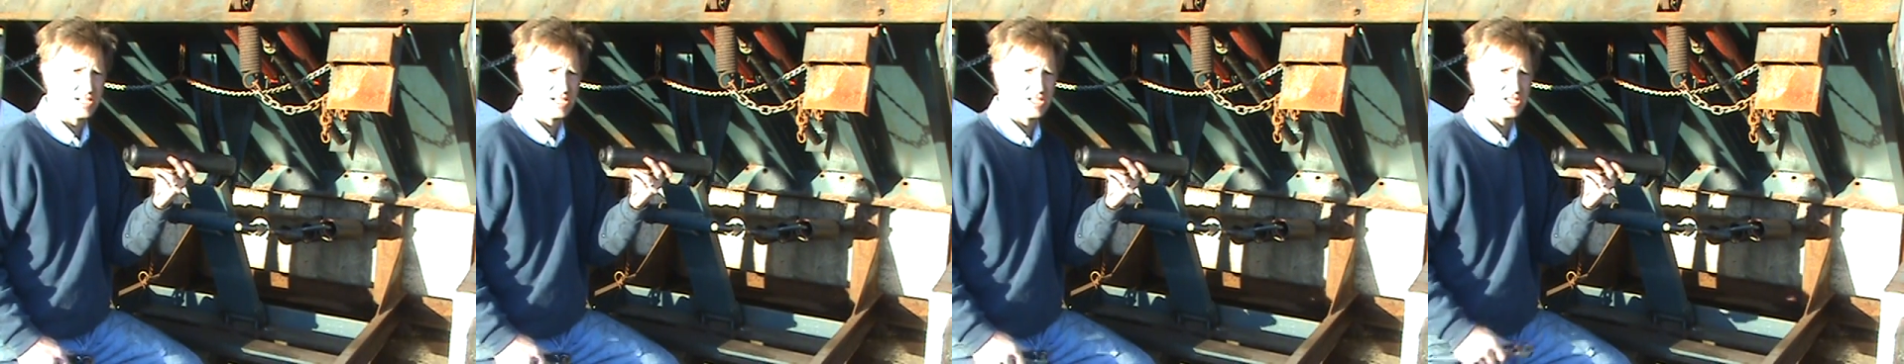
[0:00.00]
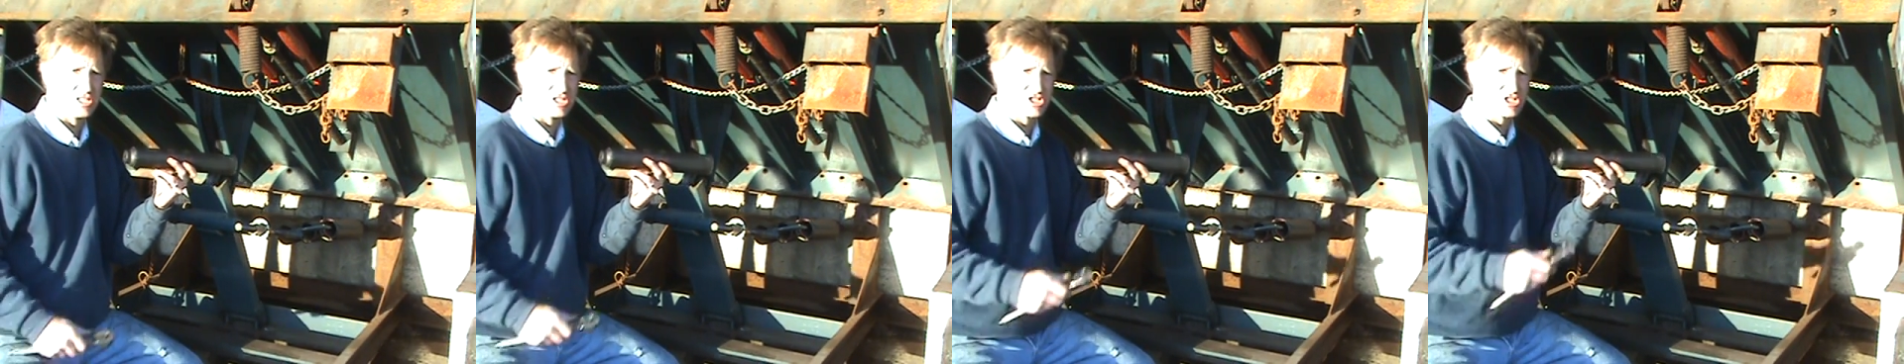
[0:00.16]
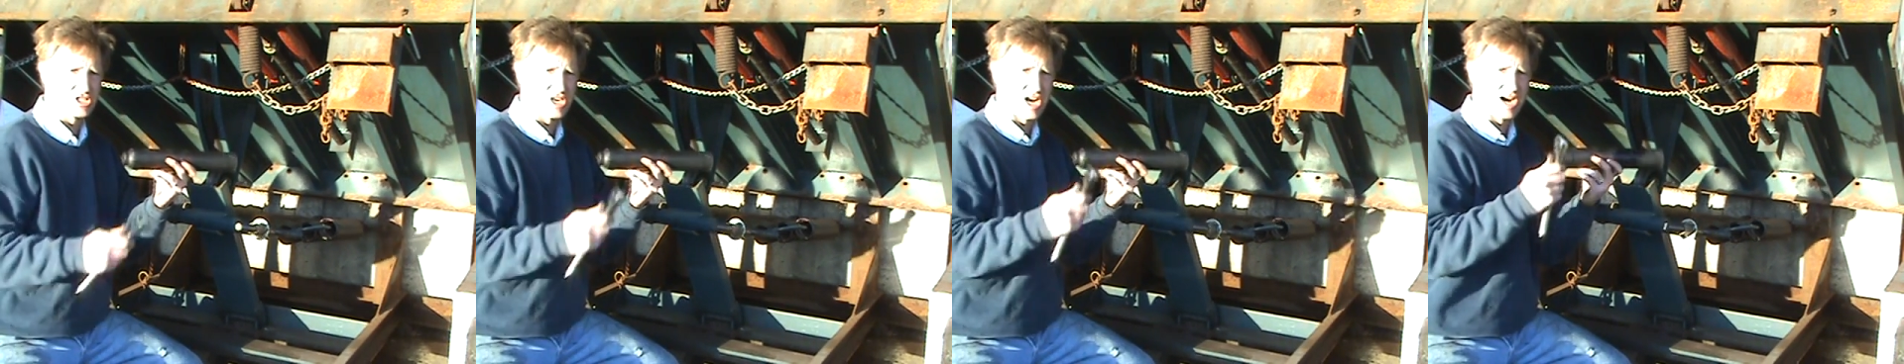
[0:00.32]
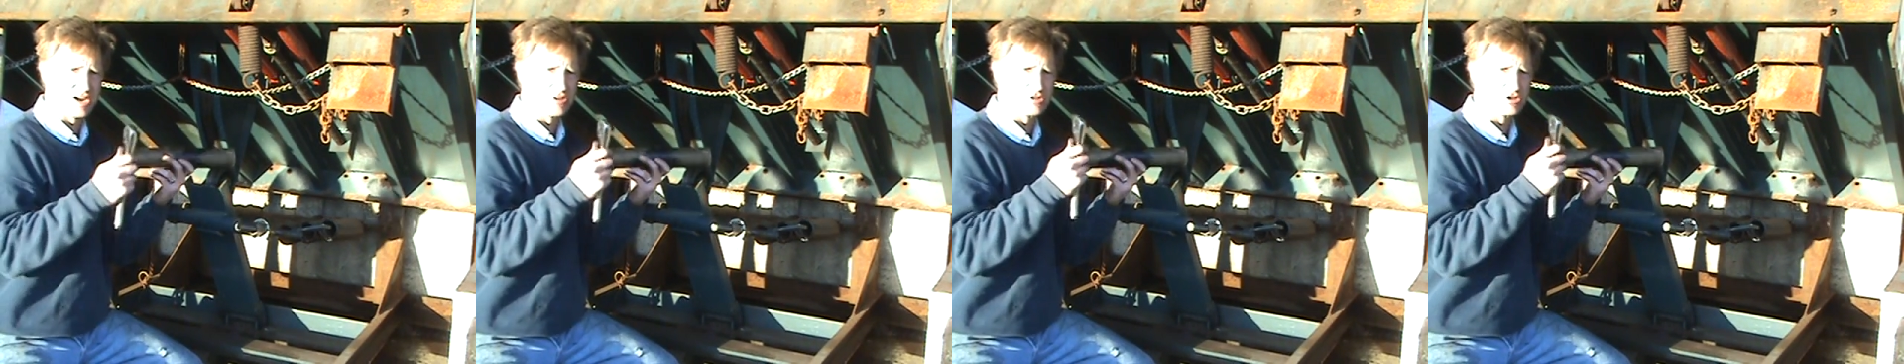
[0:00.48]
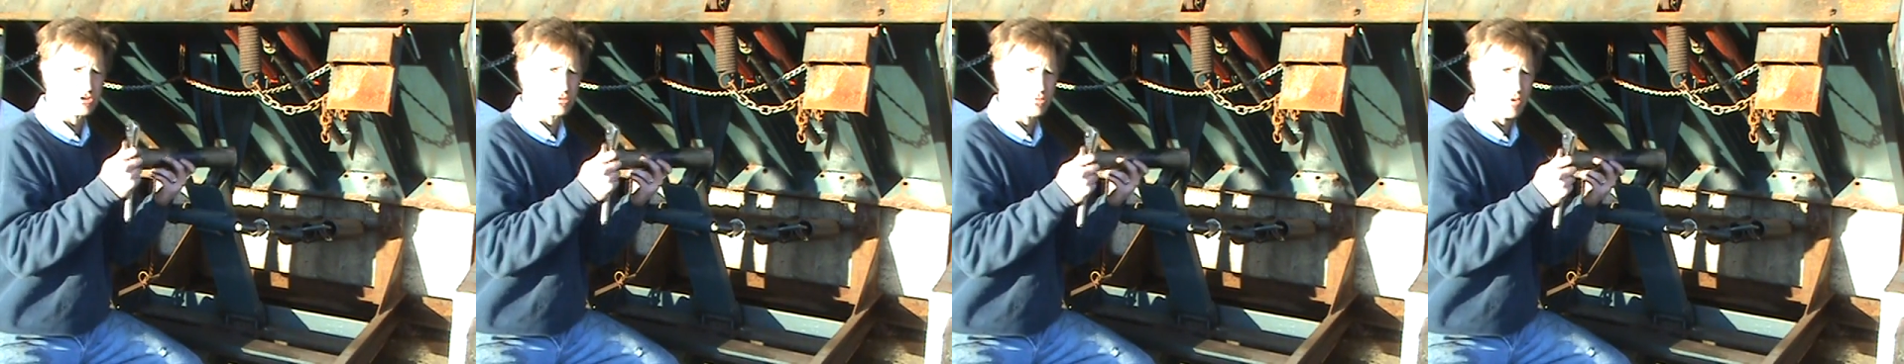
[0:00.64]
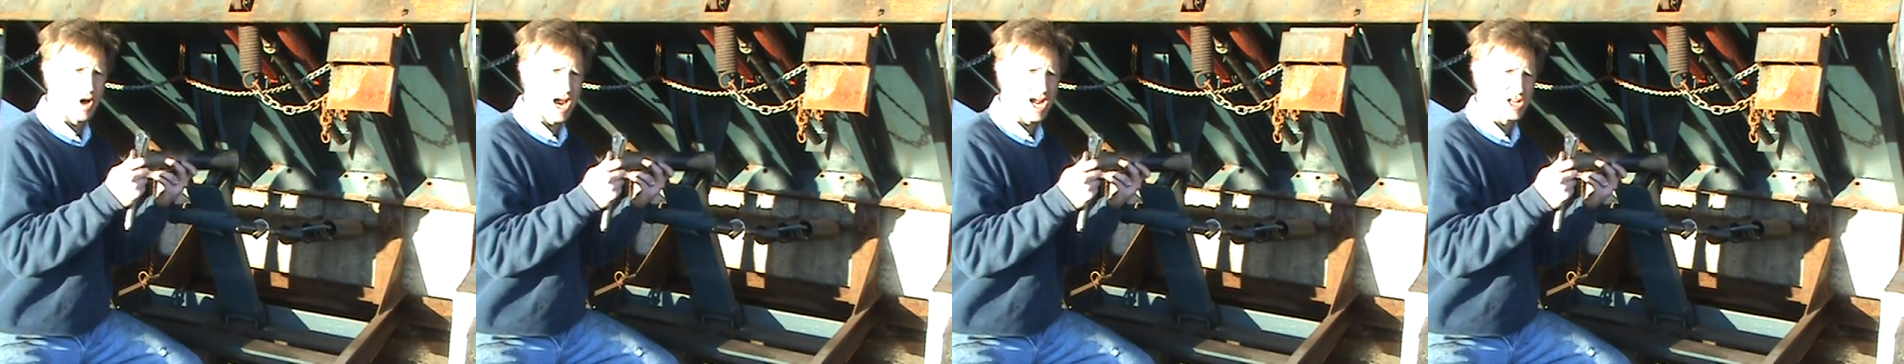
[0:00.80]
and a
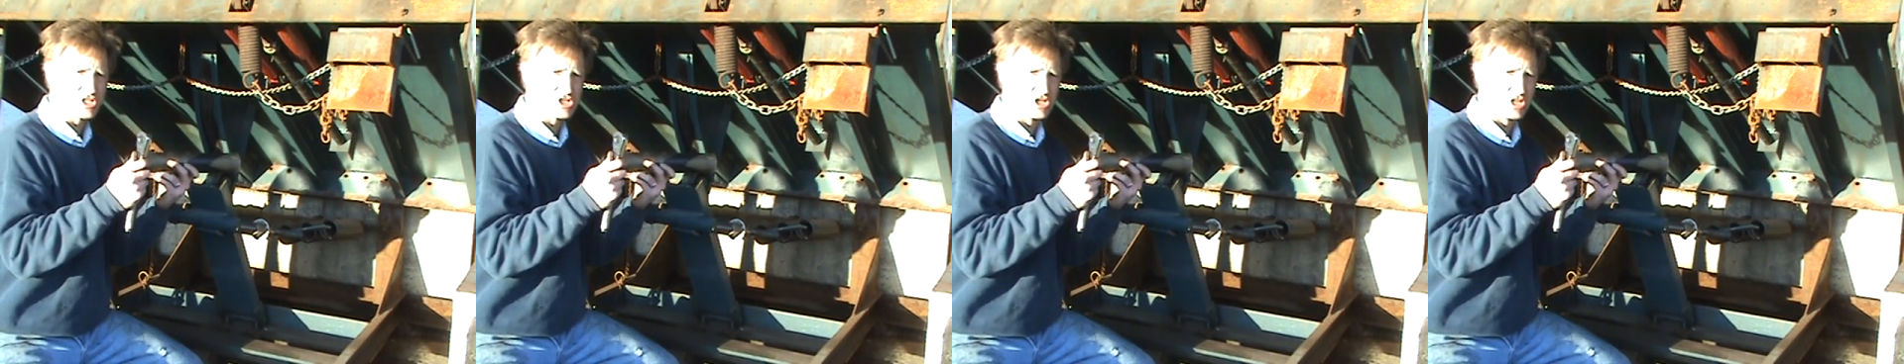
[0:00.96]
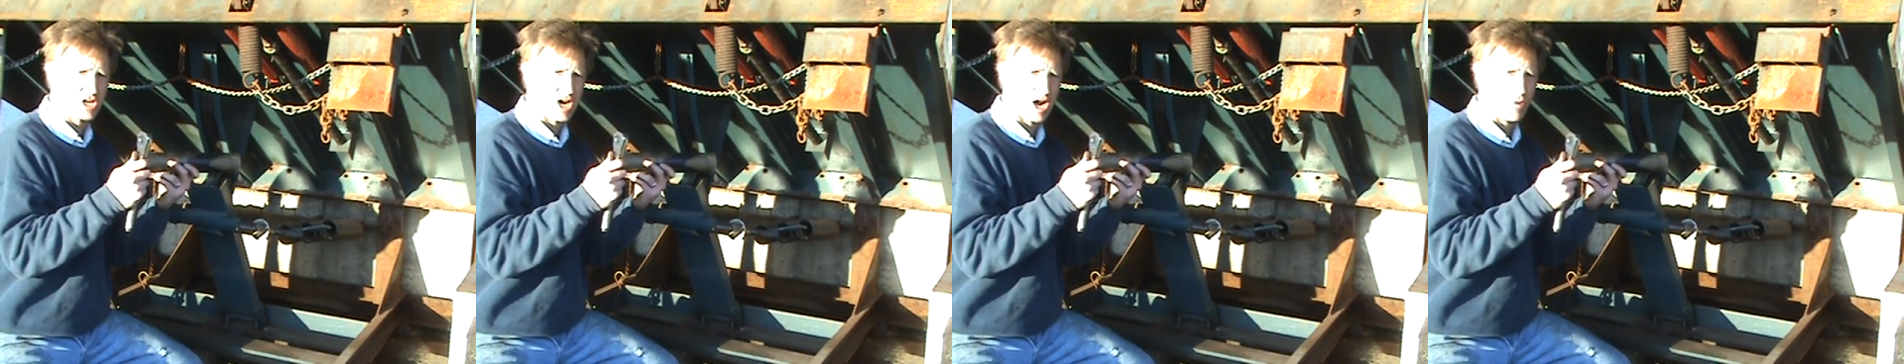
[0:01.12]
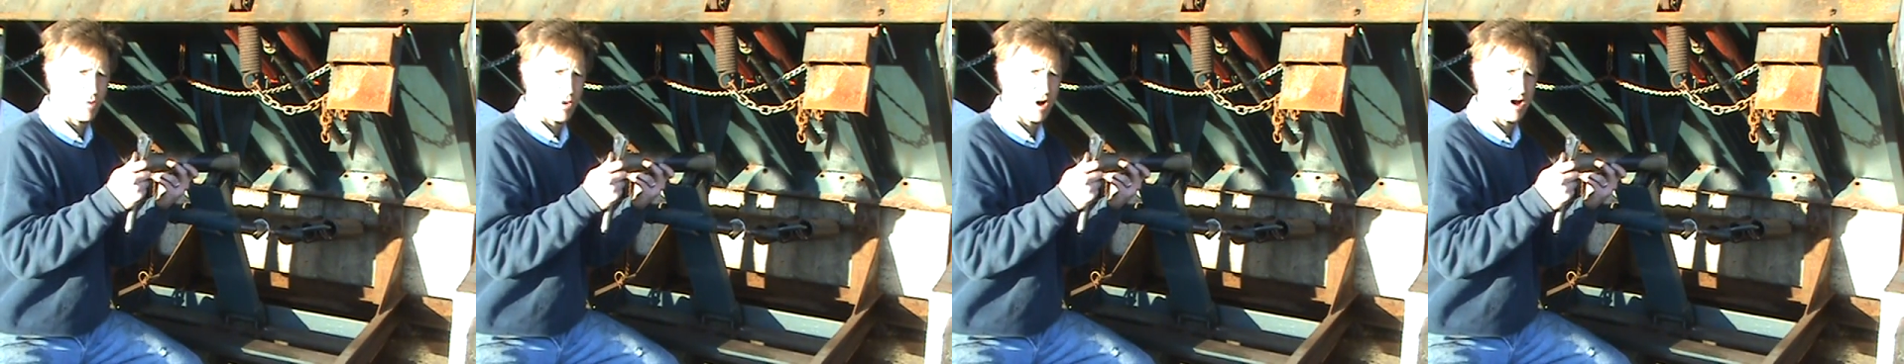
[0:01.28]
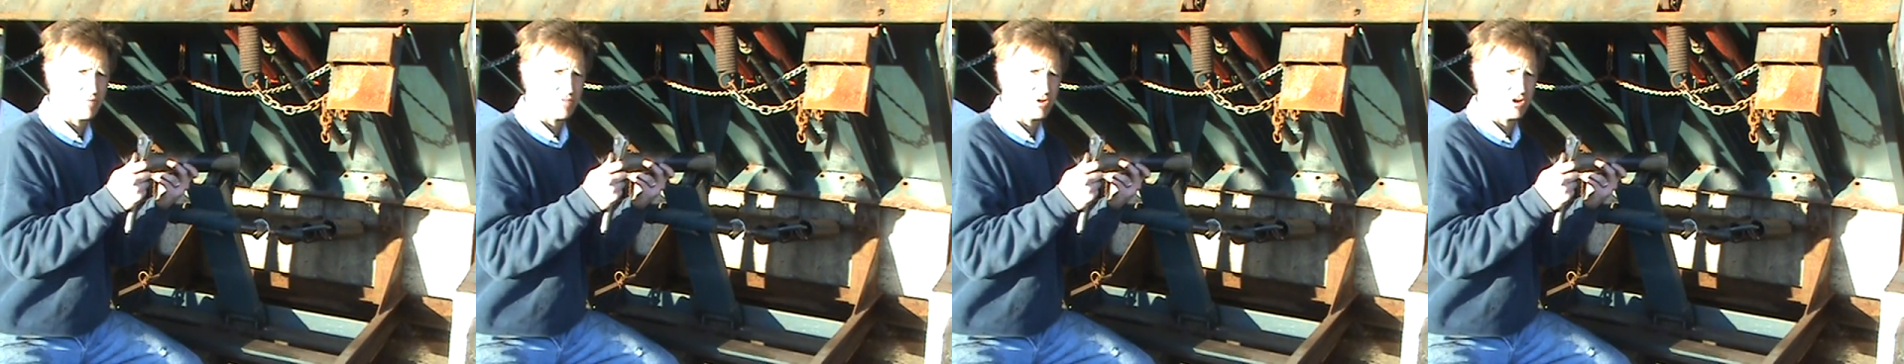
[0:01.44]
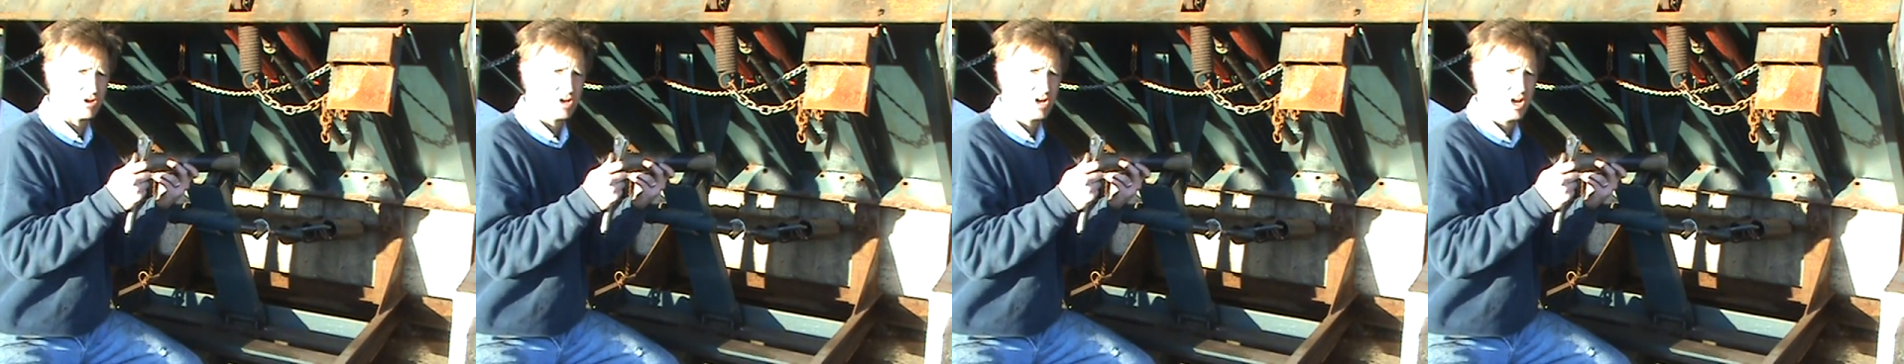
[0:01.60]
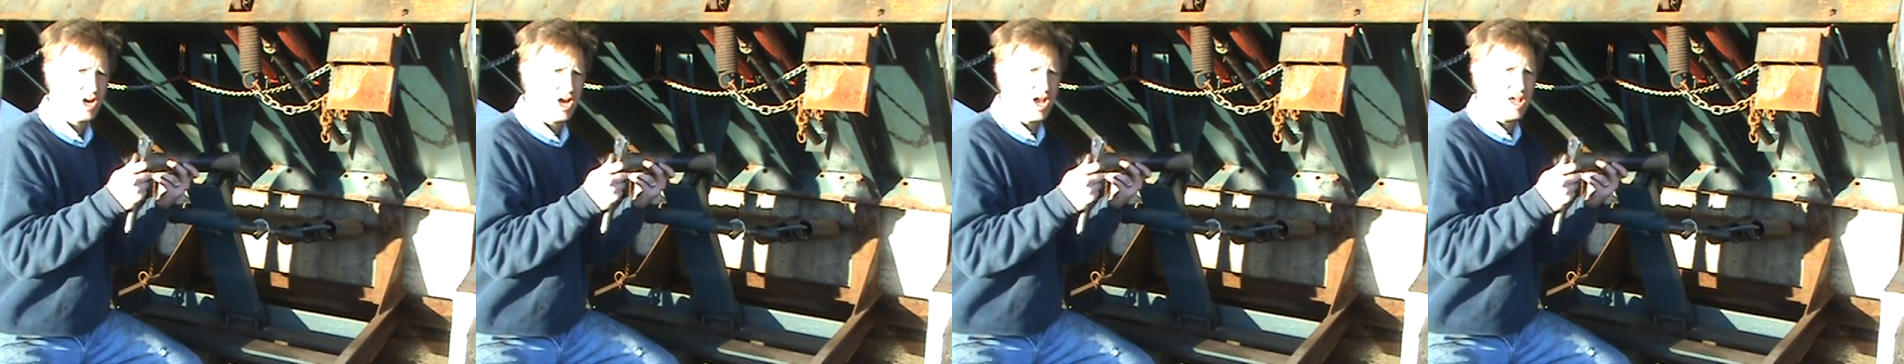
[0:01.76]
standard ratchet, however,